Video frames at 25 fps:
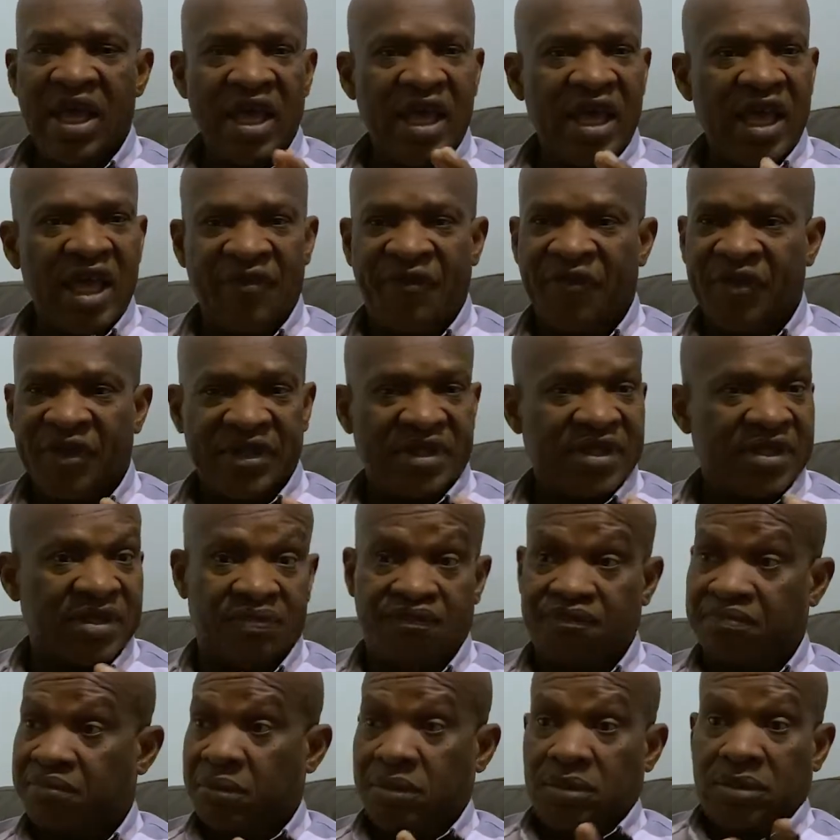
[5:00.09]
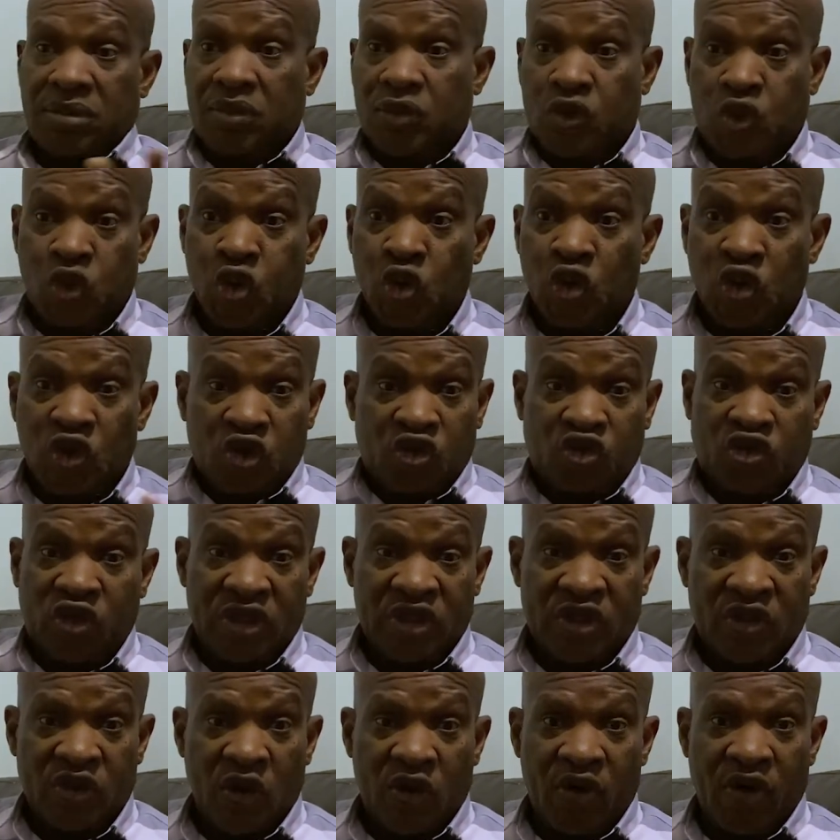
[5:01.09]
if it's 2-3
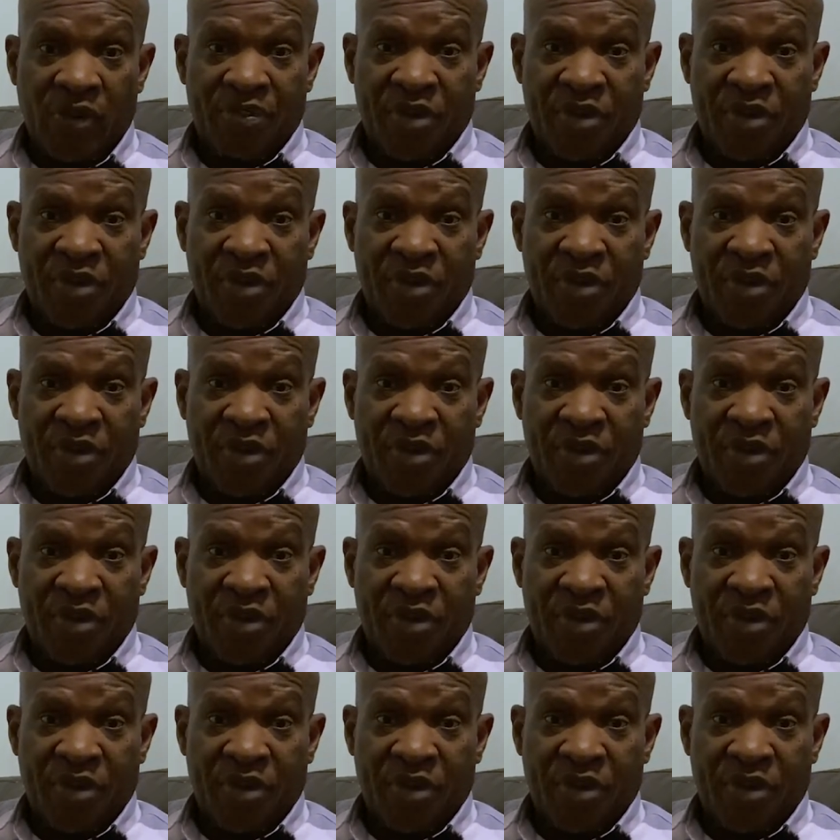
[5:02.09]
story